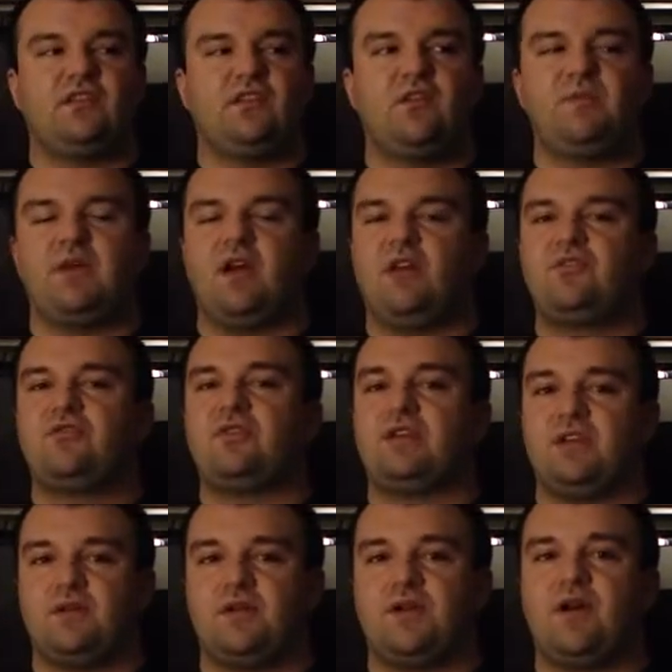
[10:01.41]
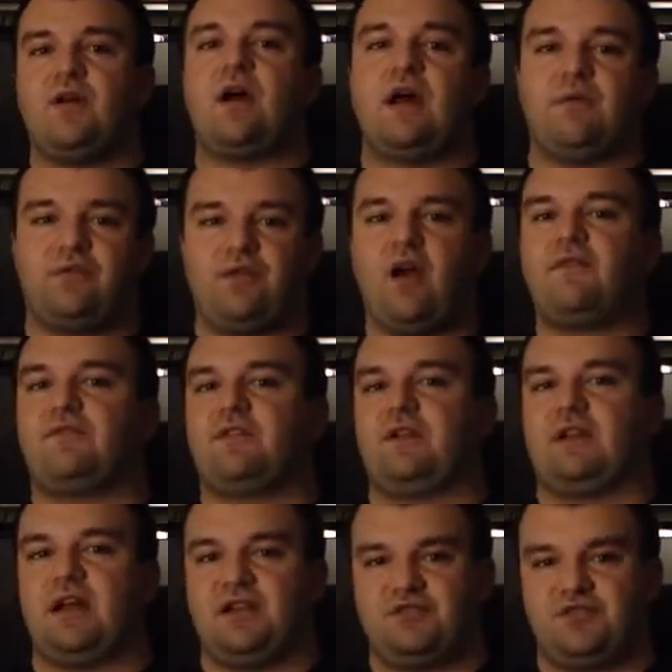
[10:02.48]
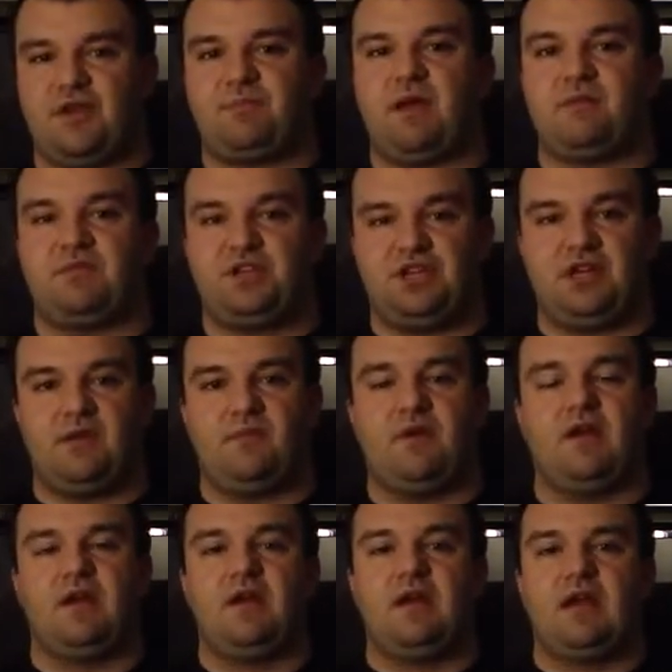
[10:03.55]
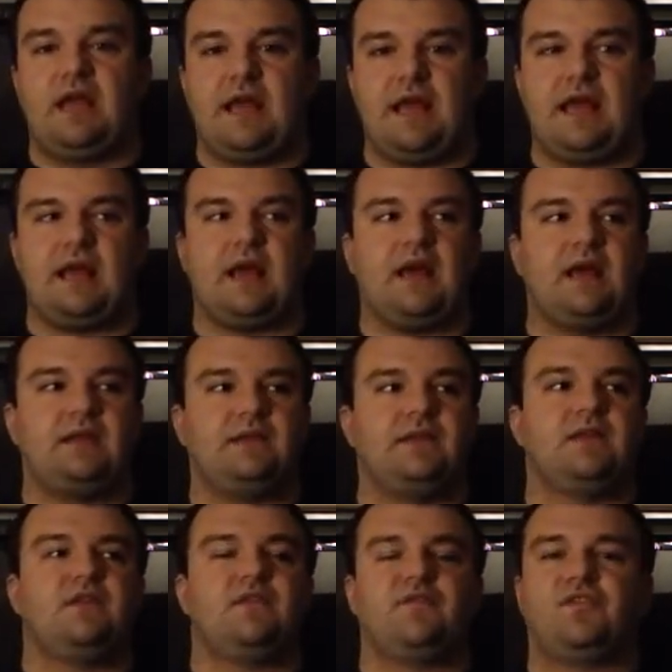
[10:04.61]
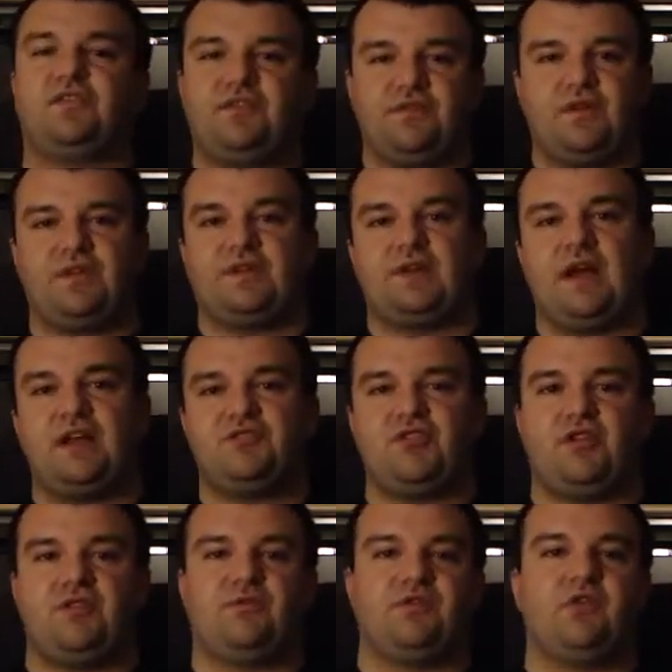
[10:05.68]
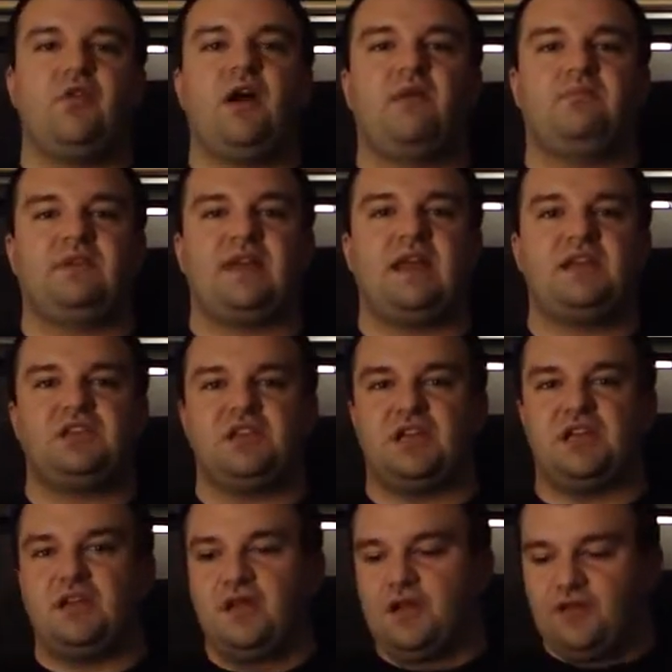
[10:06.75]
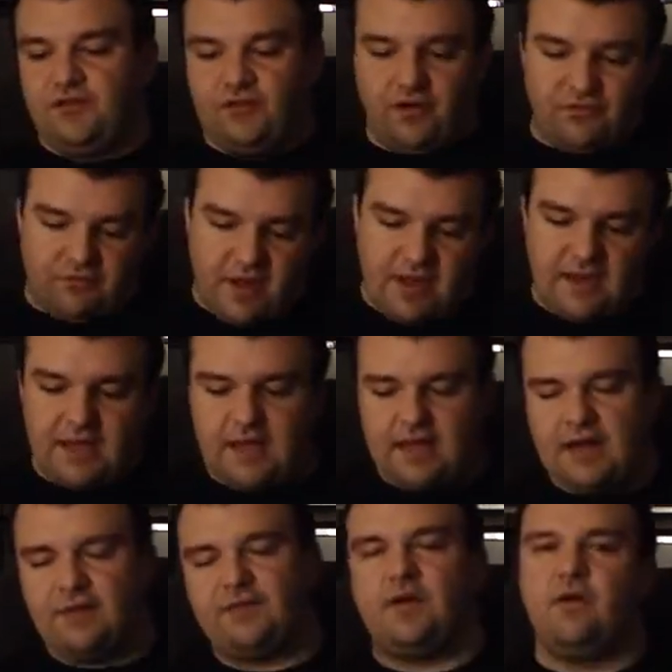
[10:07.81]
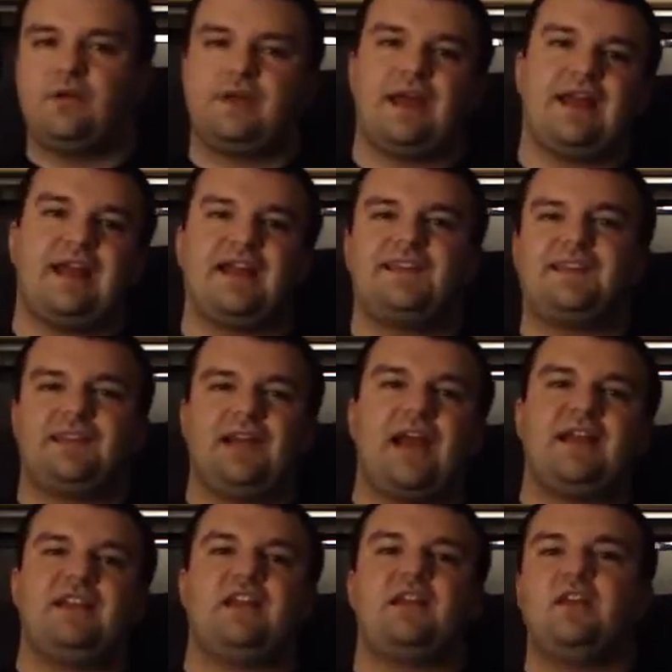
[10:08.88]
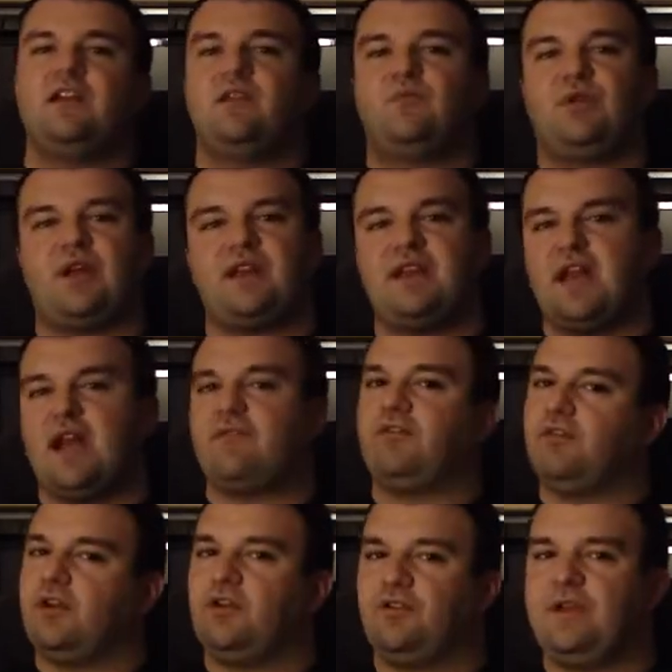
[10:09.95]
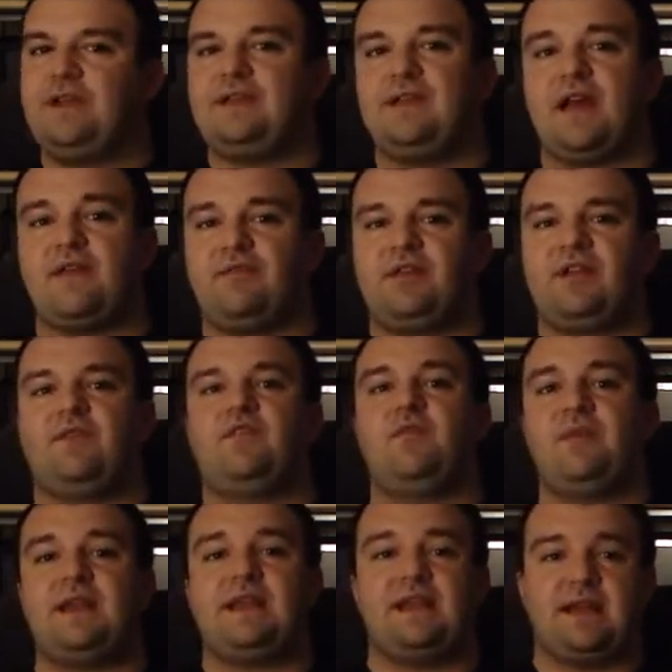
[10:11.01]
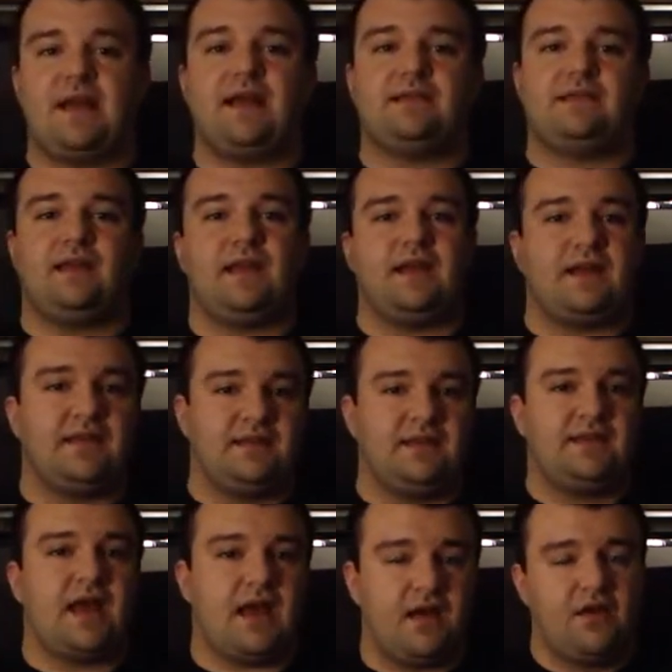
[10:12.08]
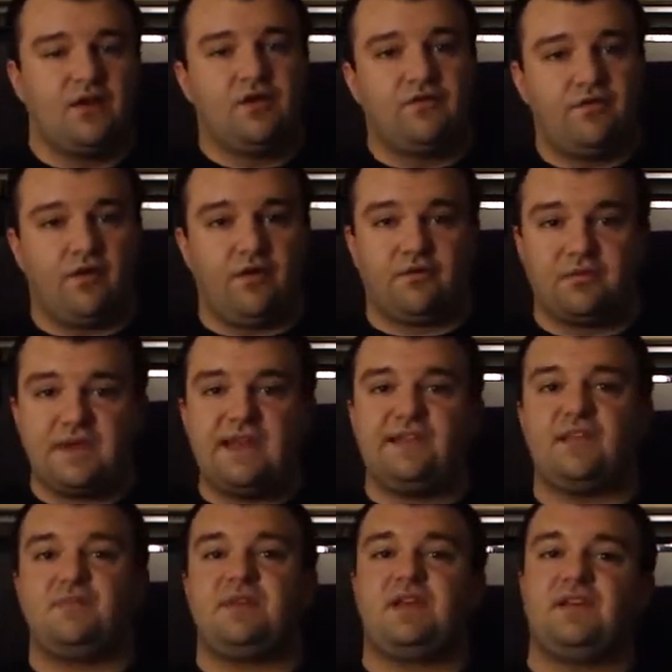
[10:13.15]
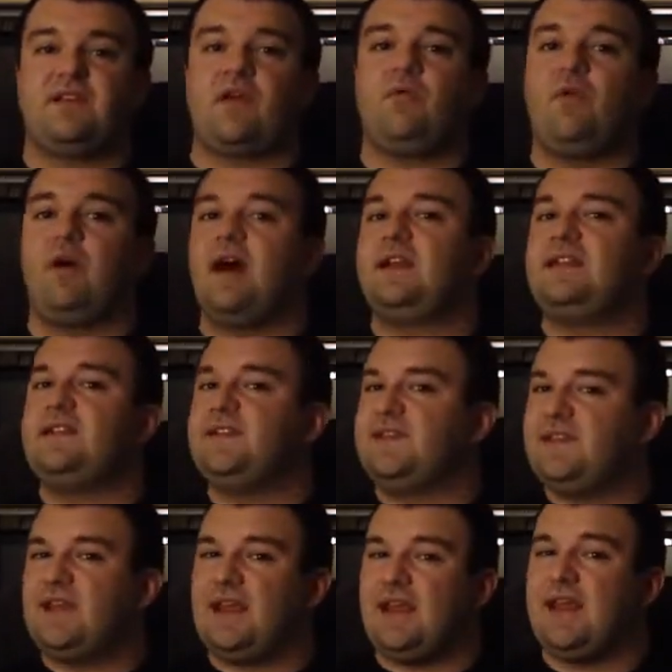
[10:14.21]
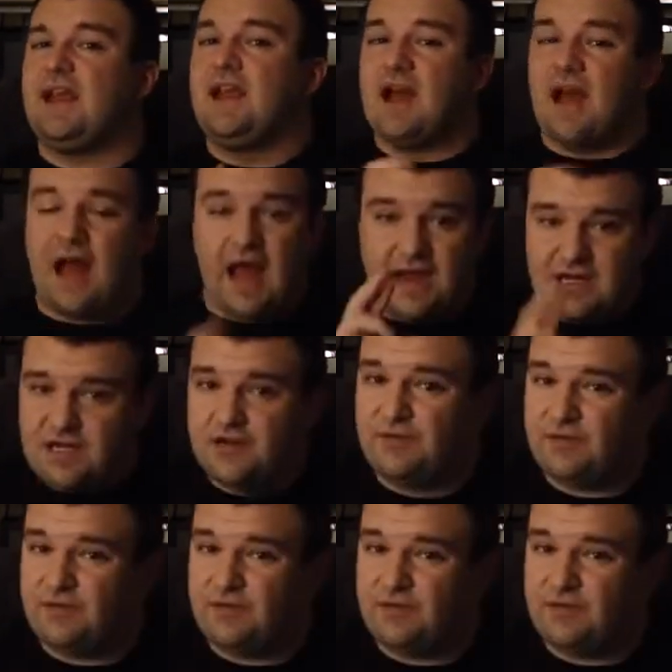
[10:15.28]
little bit under a year ago, I was offered a contract by Machinima. And first of all, the contract was no obligation, so I read it and I was like, okay, and I signed it, but I never agreed to ever give them any content. And I did that for a reason, because I wanted to see, I